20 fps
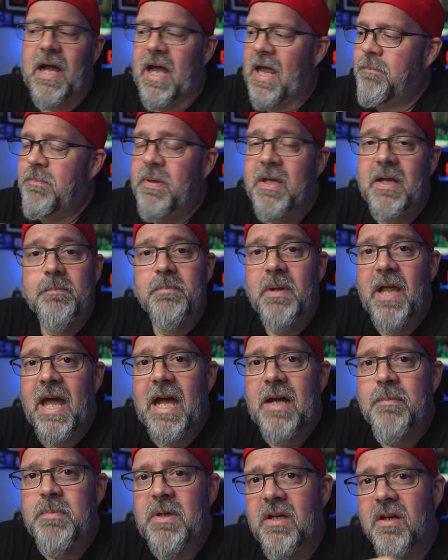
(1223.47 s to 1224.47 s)
I picked
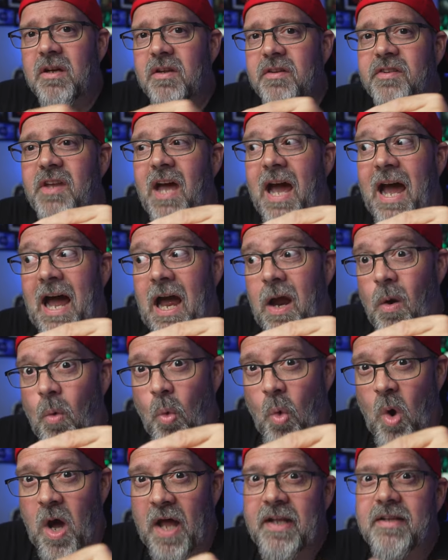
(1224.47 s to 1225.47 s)
black because I
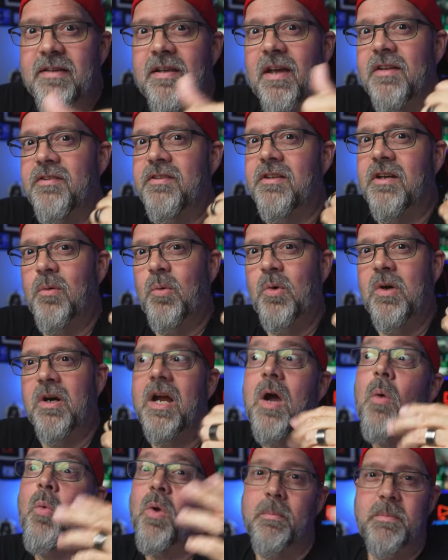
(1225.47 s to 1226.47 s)
wanna test it at
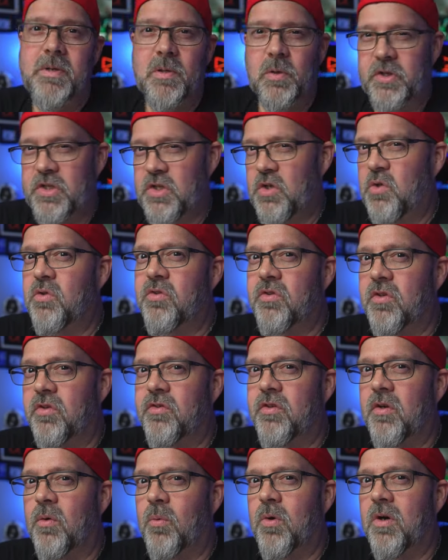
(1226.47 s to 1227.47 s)
work. I wanna be able to use
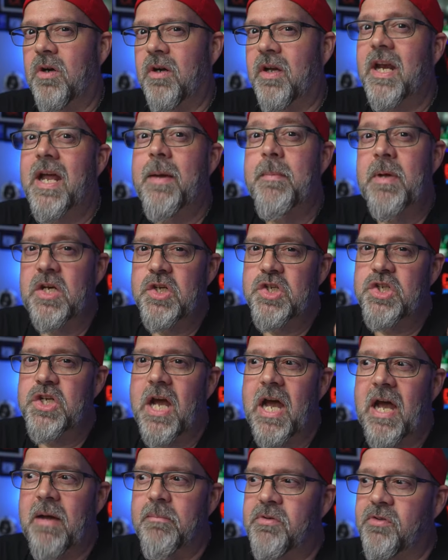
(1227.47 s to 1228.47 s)
this at work and I'm in a
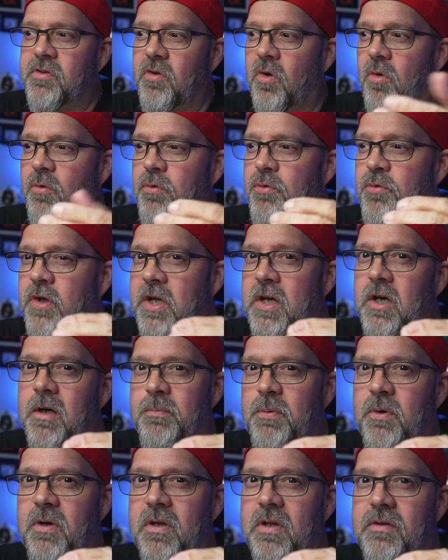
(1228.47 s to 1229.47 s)
shop. So
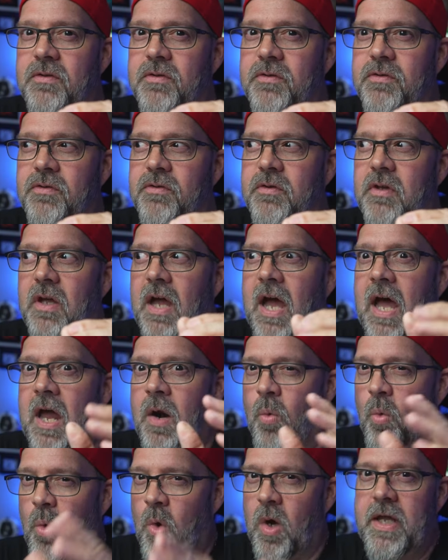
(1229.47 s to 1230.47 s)
fingerprints on
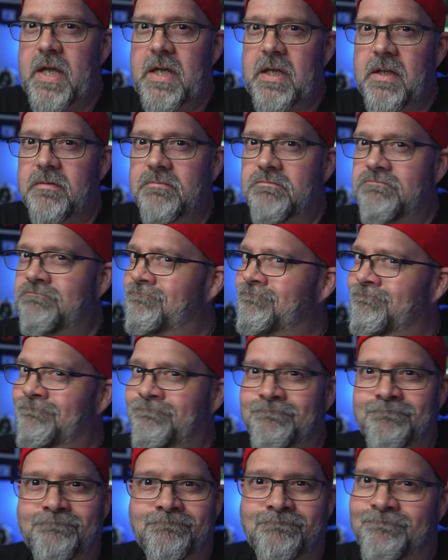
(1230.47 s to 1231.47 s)
a white,
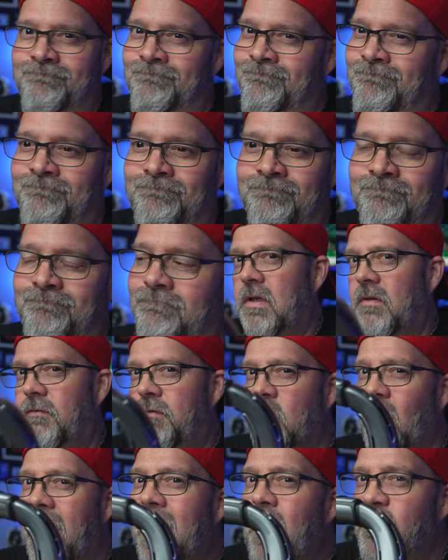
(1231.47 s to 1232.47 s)
mm -mm.
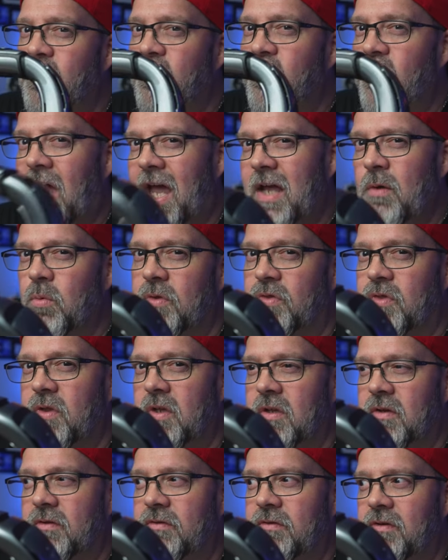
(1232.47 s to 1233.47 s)
If you're outside with
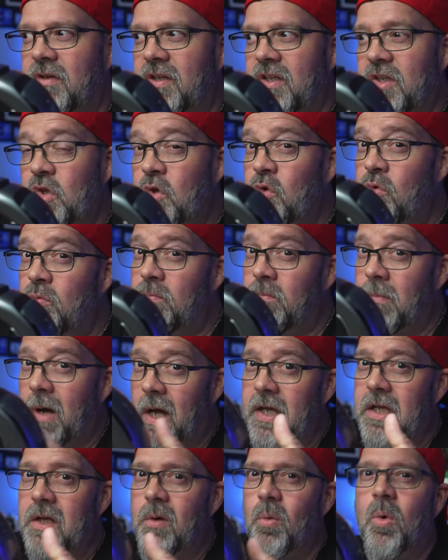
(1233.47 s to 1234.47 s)
this, you
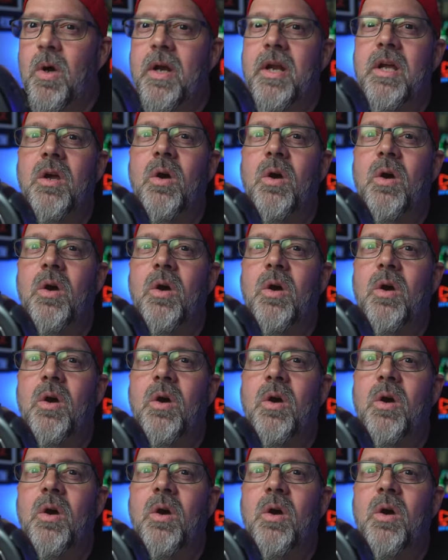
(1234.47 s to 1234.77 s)
might wanna